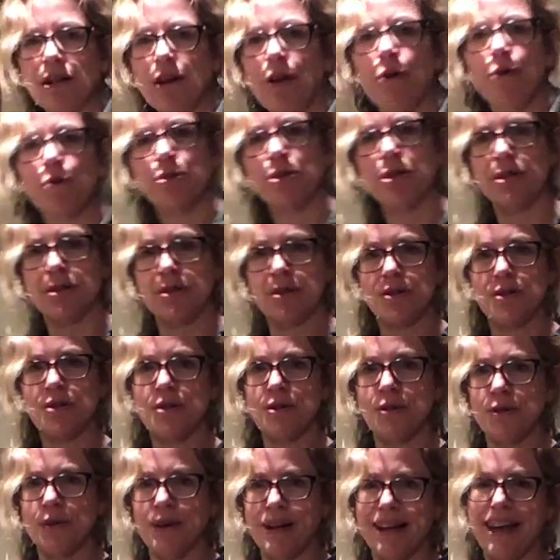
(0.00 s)
close
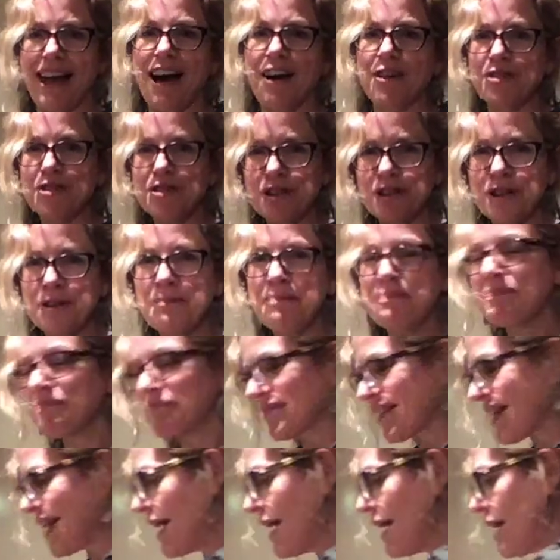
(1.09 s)
to a counter.
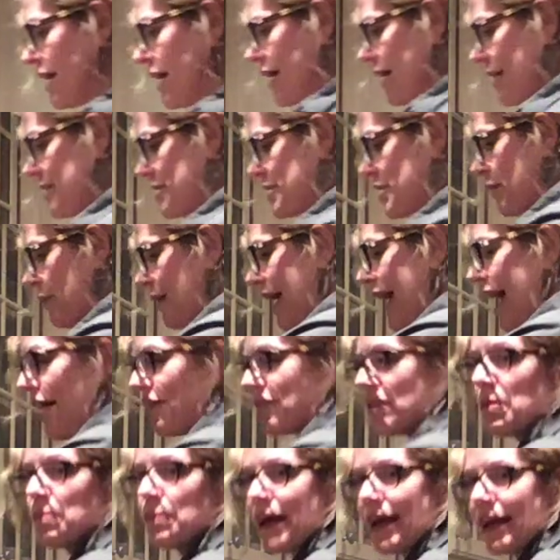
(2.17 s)
And so I have
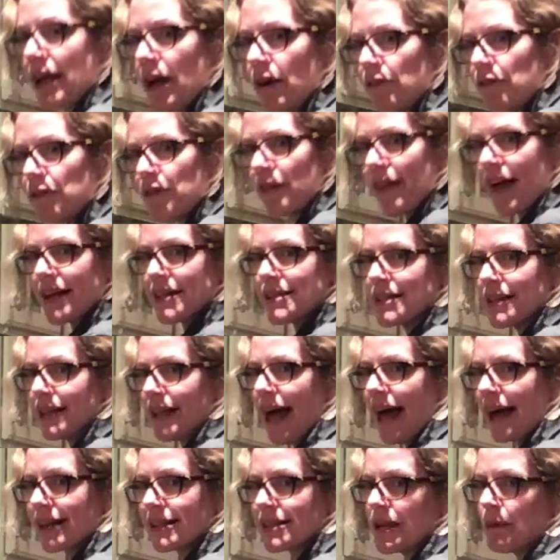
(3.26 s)
to make up for that
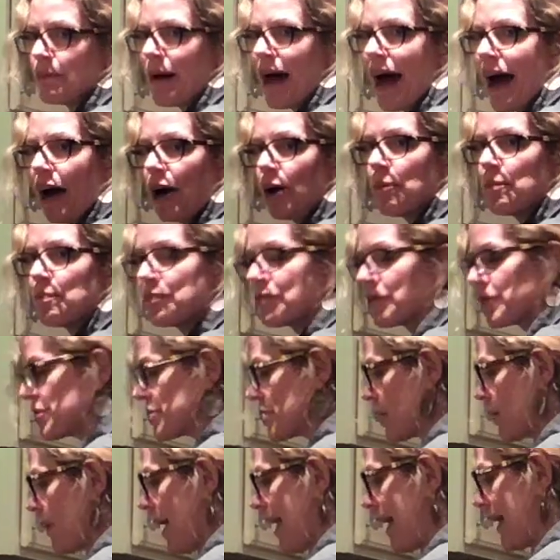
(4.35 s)
slack somehow.
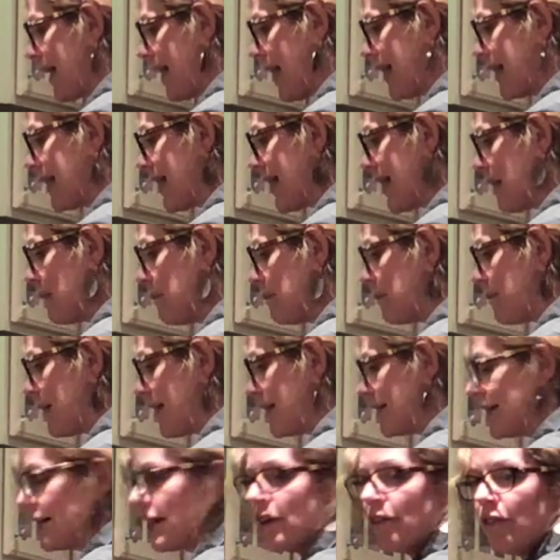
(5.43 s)
So I, I can't
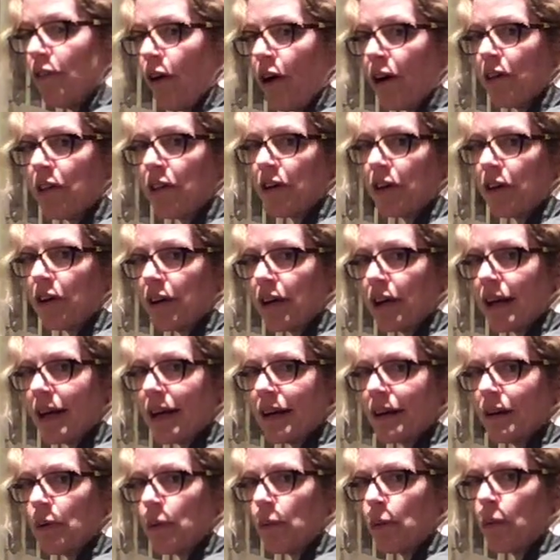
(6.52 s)
bend any farther
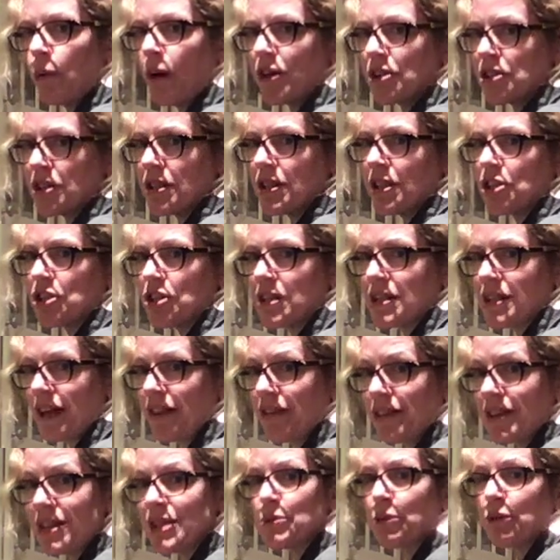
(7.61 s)
and wash the dishes.
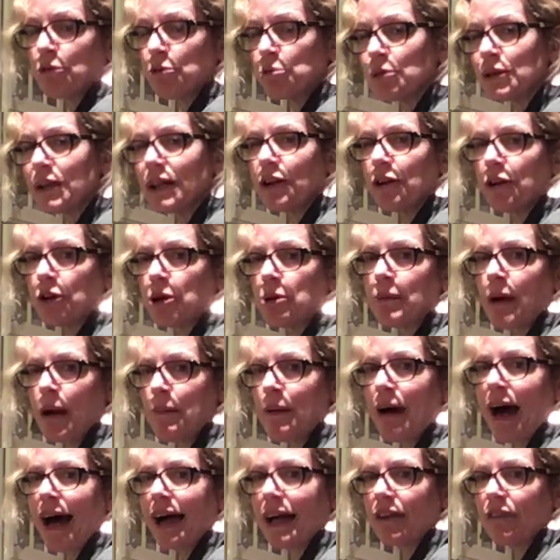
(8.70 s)
And this would really hurt my
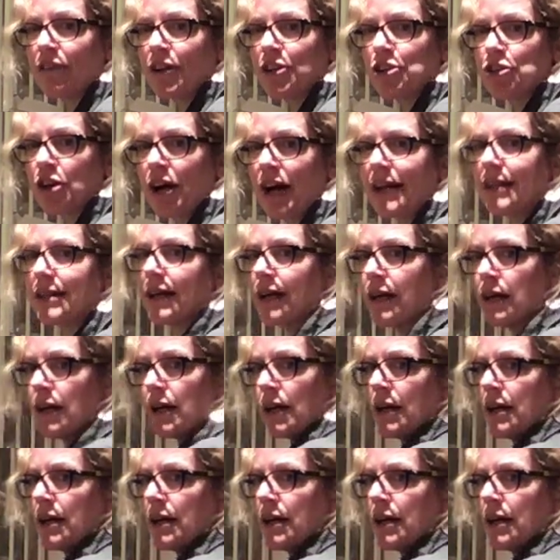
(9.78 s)
back if I tried to